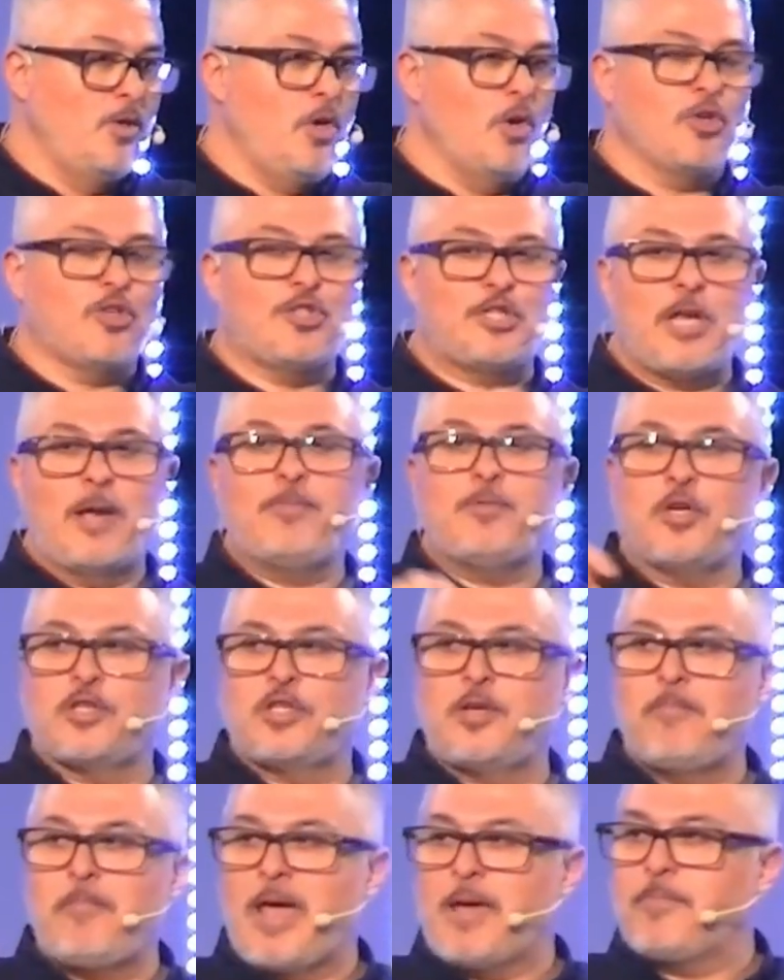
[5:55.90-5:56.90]
You're
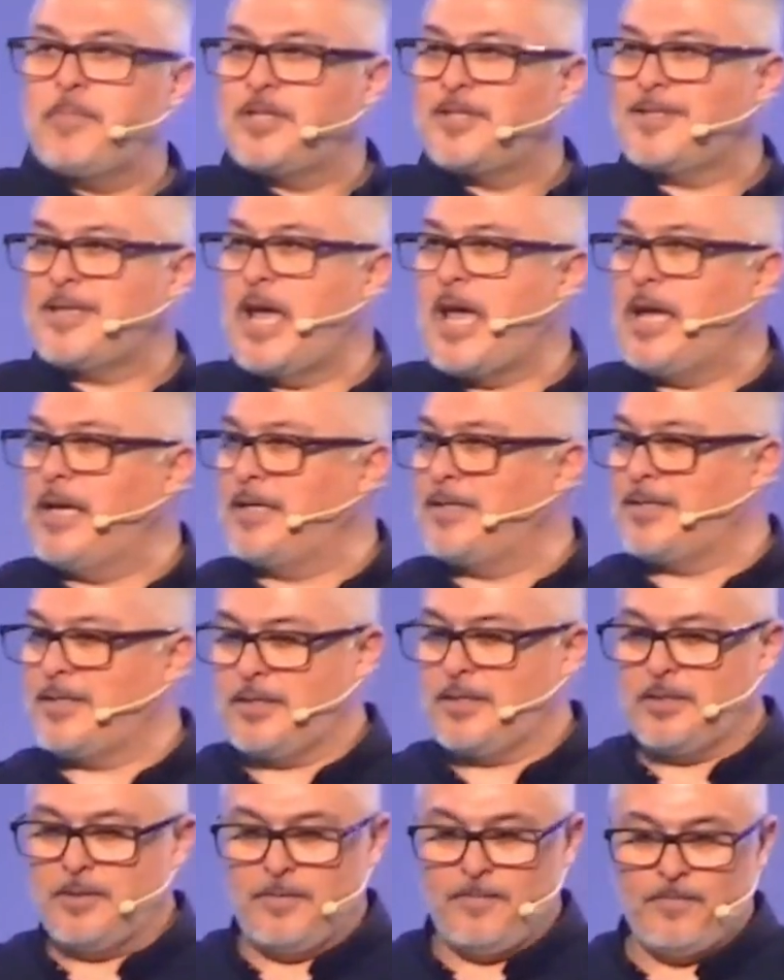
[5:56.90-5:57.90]
subject to make
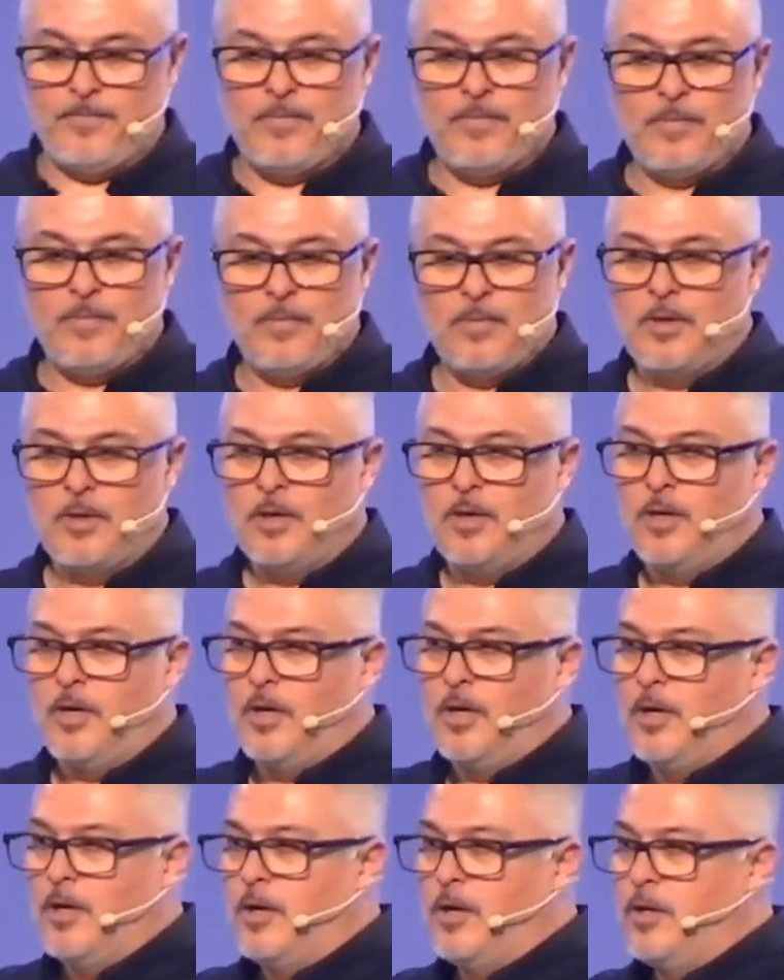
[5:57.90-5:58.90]
mistakes.
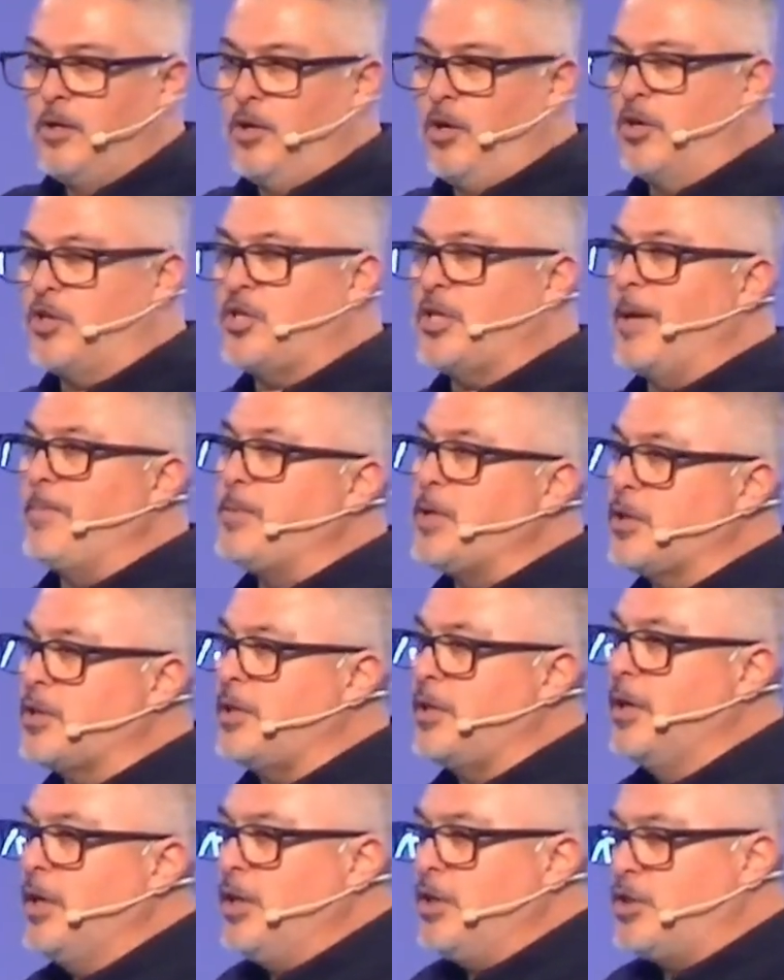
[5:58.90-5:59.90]
You're
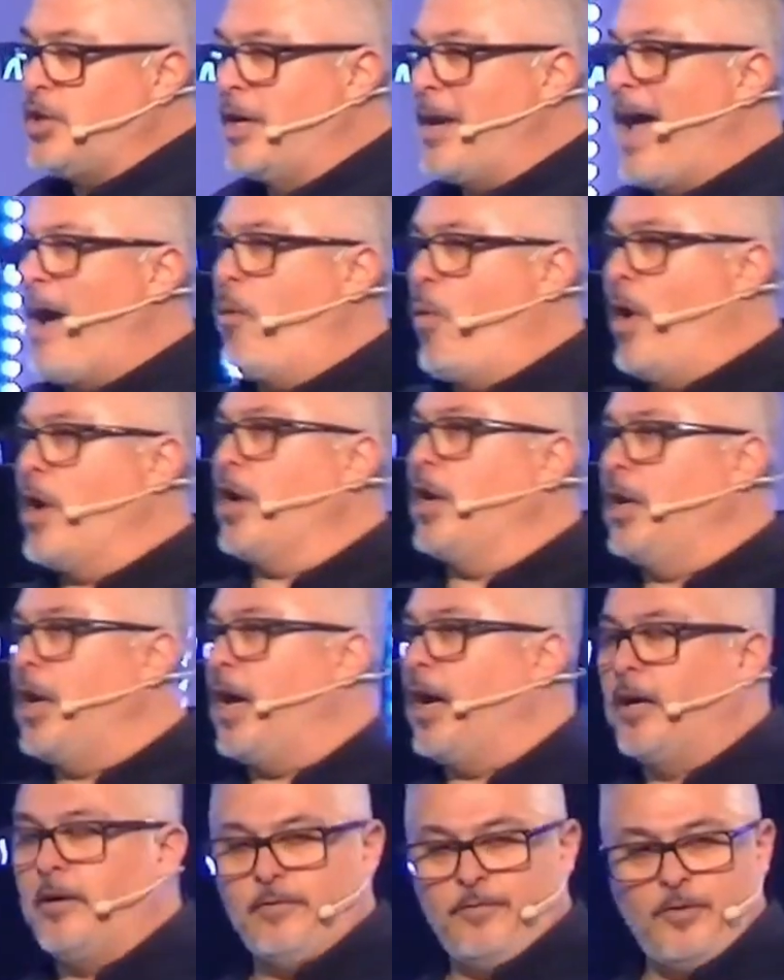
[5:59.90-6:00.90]
subject to not want to
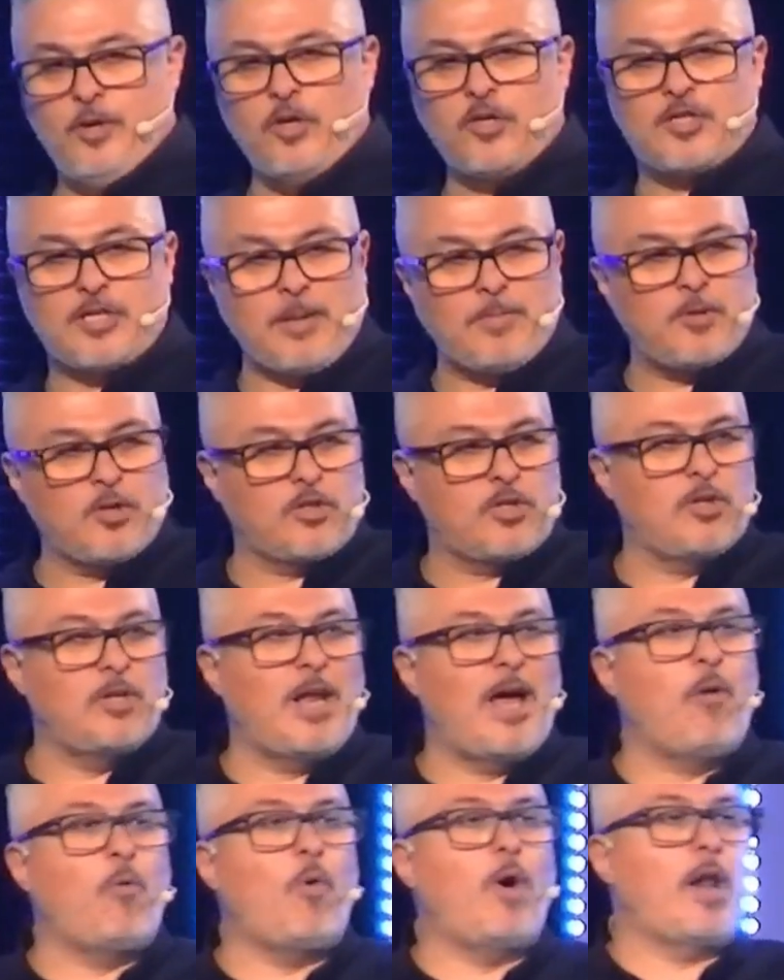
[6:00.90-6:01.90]
love. You're subject
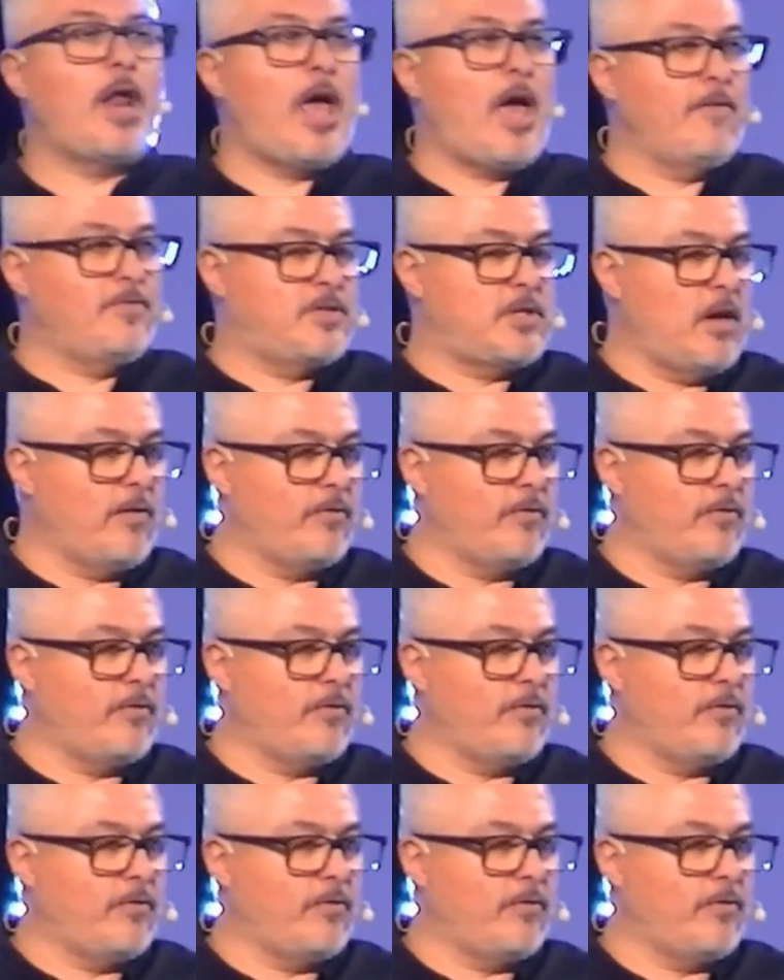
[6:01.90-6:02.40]
to not want to have